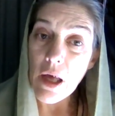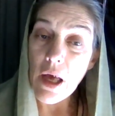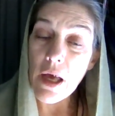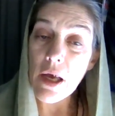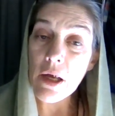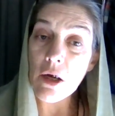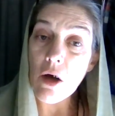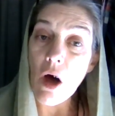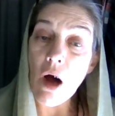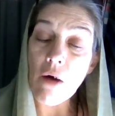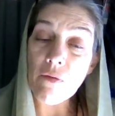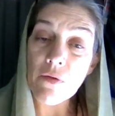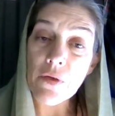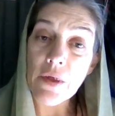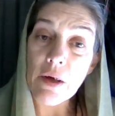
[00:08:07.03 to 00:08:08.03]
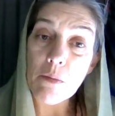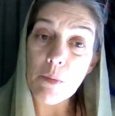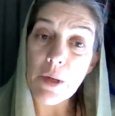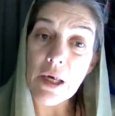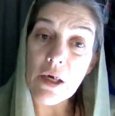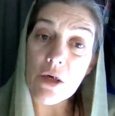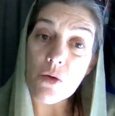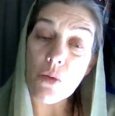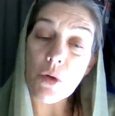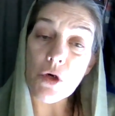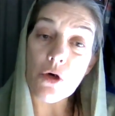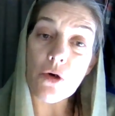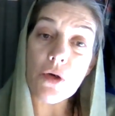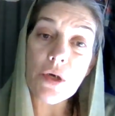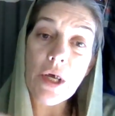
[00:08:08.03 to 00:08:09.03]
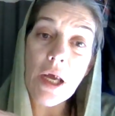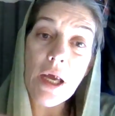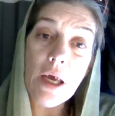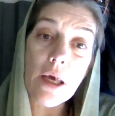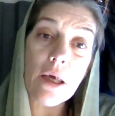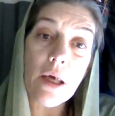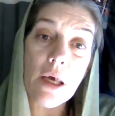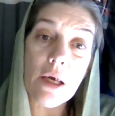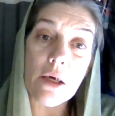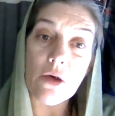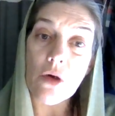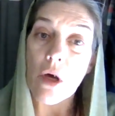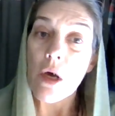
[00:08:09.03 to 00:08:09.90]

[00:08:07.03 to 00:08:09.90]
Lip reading: and offer them, because what you're saying is,